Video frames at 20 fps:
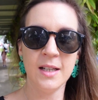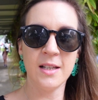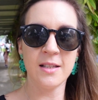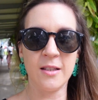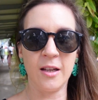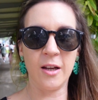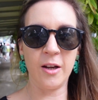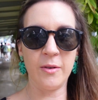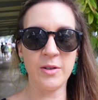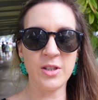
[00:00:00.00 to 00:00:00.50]

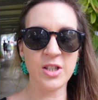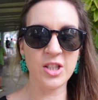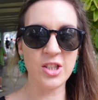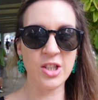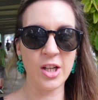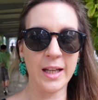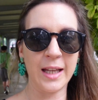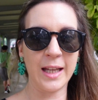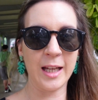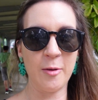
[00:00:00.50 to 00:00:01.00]
So we're just
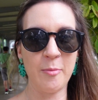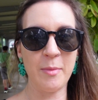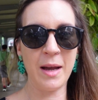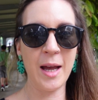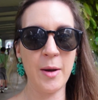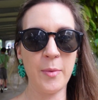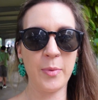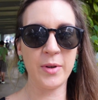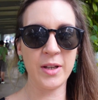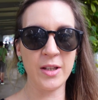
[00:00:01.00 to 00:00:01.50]
checking a
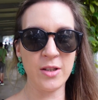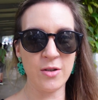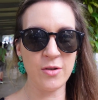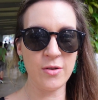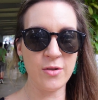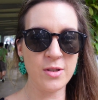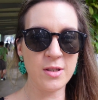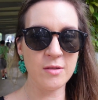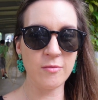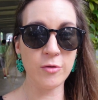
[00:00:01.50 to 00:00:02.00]
map. We
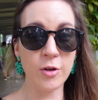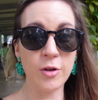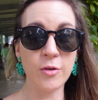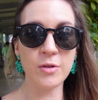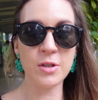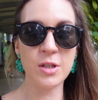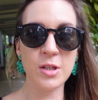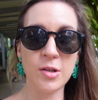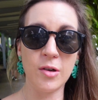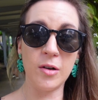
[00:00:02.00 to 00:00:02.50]
use
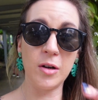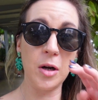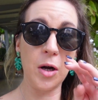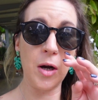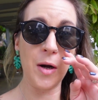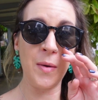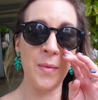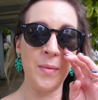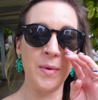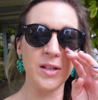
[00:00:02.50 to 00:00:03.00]

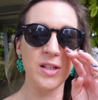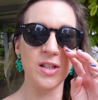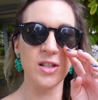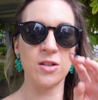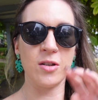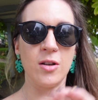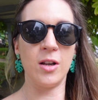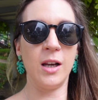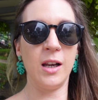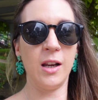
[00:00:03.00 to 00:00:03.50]
routes.com, which has
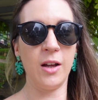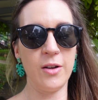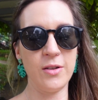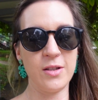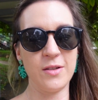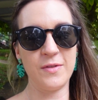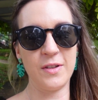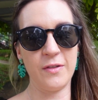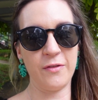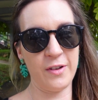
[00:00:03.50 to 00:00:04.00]
got loads
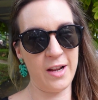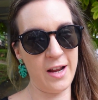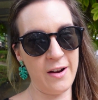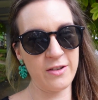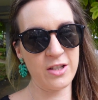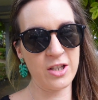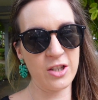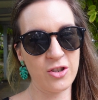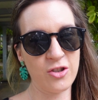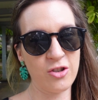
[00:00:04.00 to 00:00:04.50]
of different
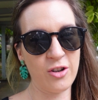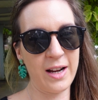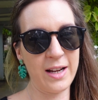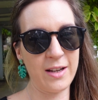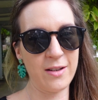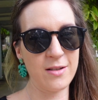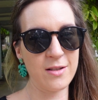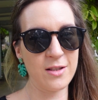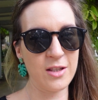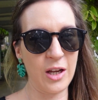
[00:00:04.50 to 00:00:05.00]
heritage
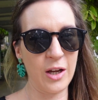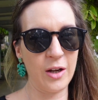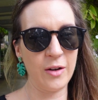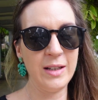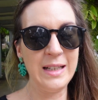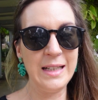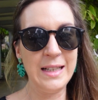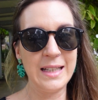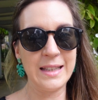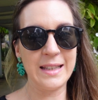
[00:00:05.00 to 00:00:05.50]
trails. So
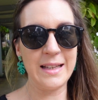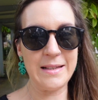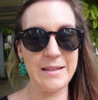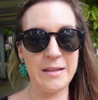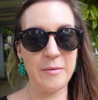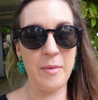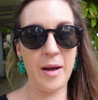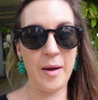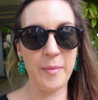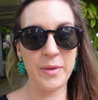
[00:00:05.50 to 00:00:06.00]
that's
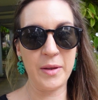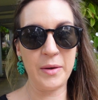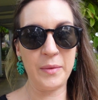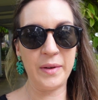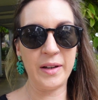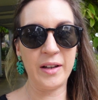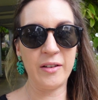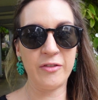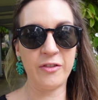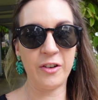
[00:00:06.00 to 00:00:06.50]
the map that
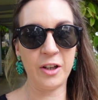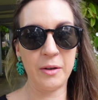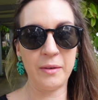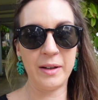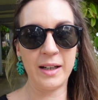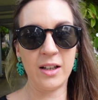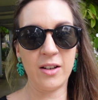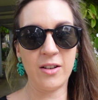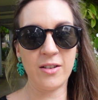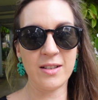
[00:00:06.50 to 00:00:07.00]
we're
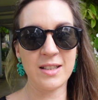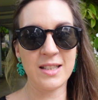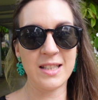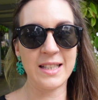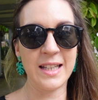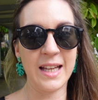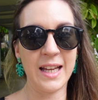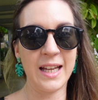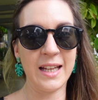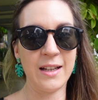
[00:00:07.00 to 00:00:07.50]
following along
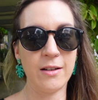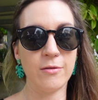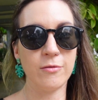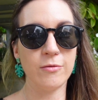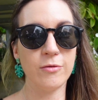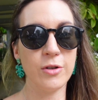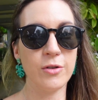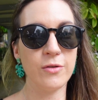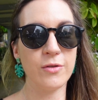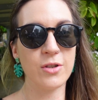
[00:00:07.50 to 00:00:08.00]
today.
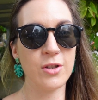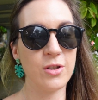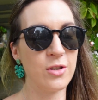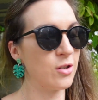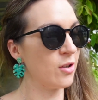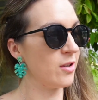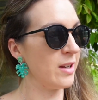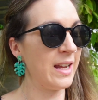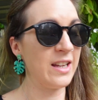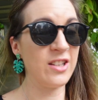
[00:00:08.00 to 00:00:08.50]

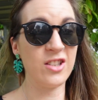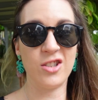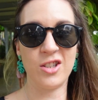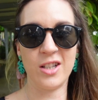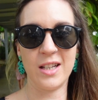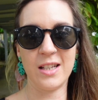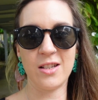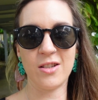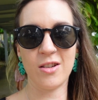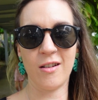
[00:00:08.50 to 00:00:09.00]

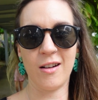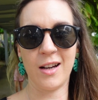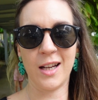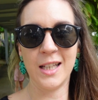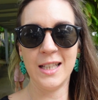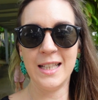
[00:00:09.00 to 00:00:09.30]
Routes.sg, sorry.